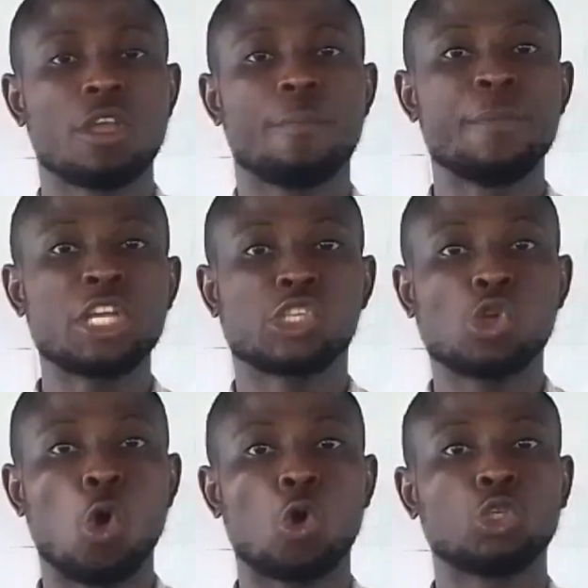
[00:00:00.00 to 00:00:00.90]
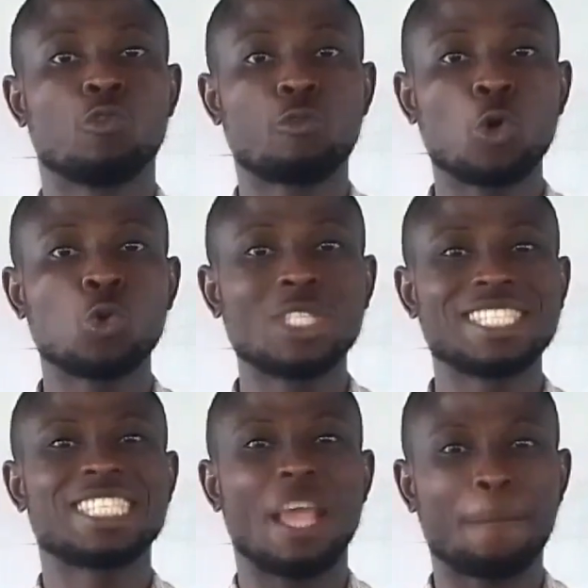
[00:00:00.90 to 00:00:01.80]
Make sure you follow
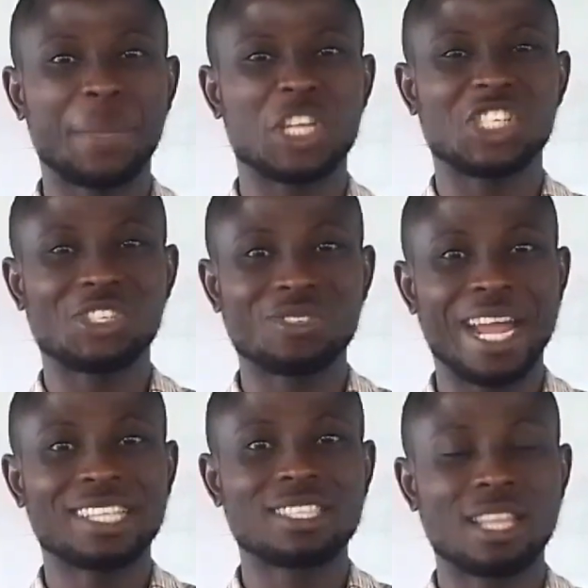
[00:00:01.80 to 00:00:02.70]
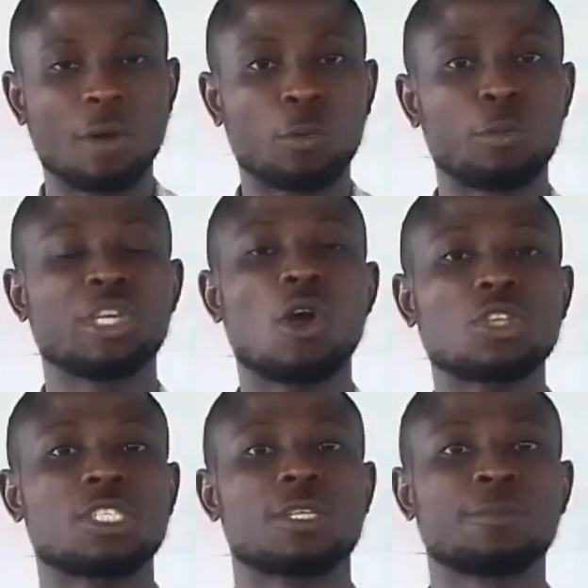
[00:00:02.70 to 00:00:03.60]
this page right now,
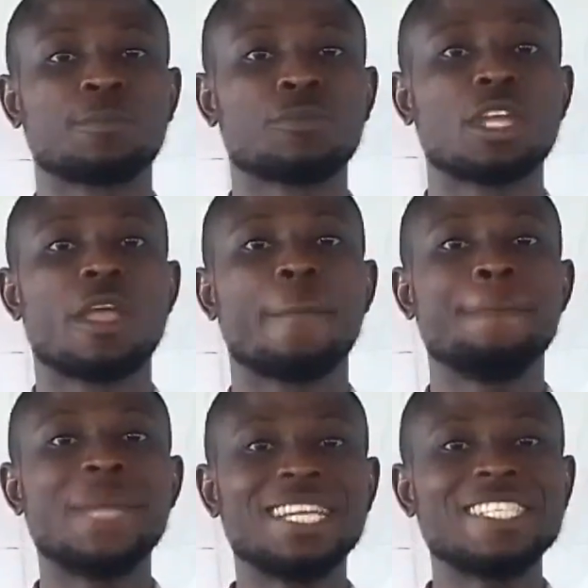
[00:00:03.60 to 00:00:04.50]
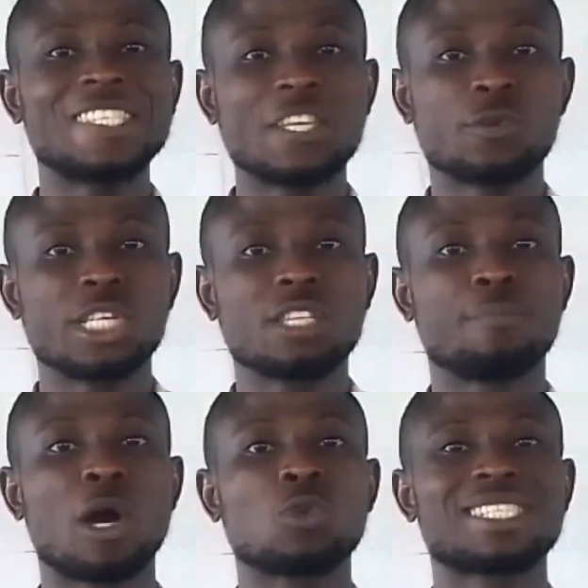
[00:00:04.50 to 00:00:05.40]
because many secrets
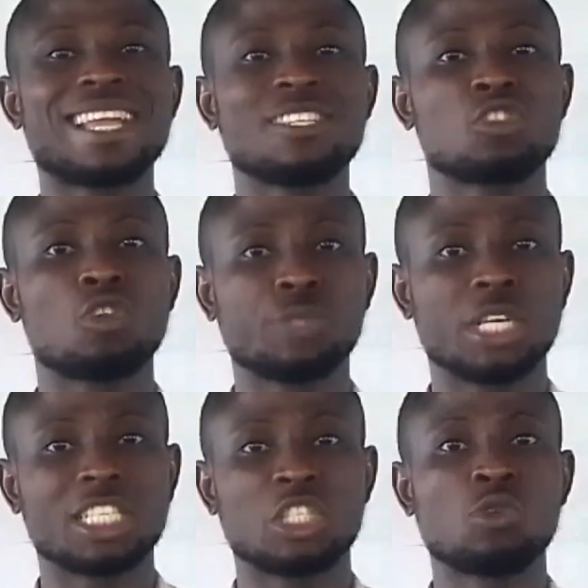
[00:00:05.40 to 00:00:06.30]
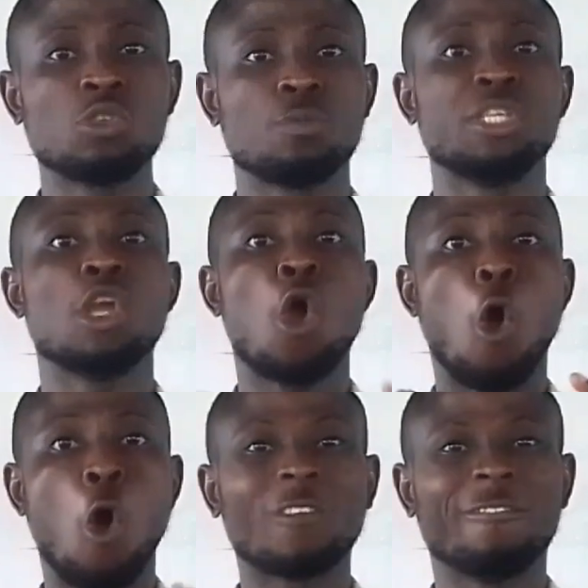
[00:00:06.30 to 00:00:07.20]
about science subject is going to be
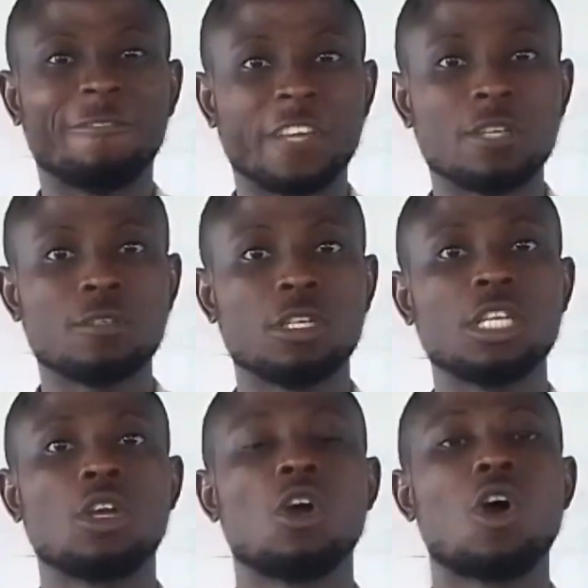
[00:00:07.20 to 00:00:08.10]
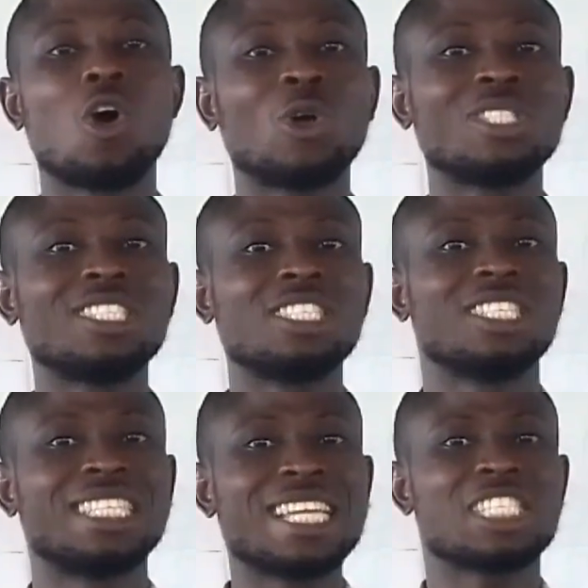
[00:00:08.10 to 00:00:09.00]
unveiled on
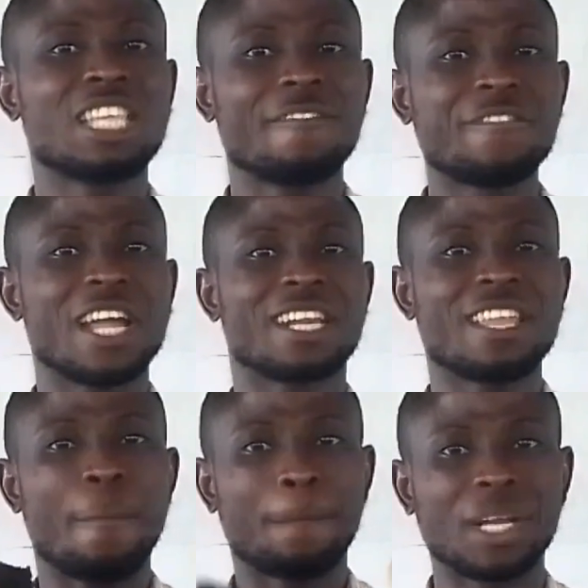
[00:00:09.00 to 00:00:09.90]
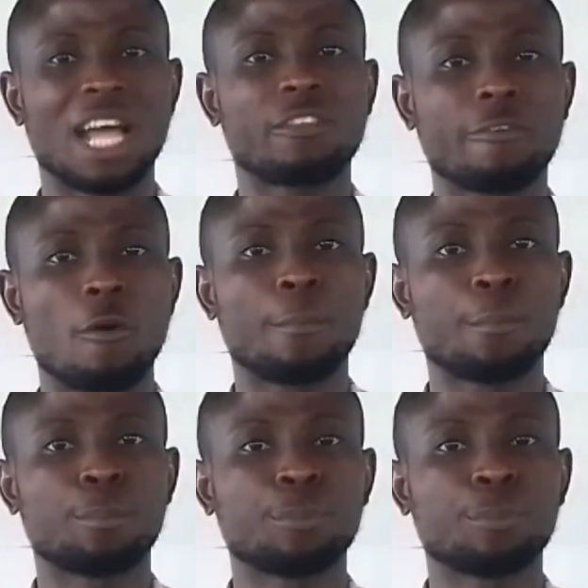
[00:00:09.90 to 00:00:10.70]
this very platform,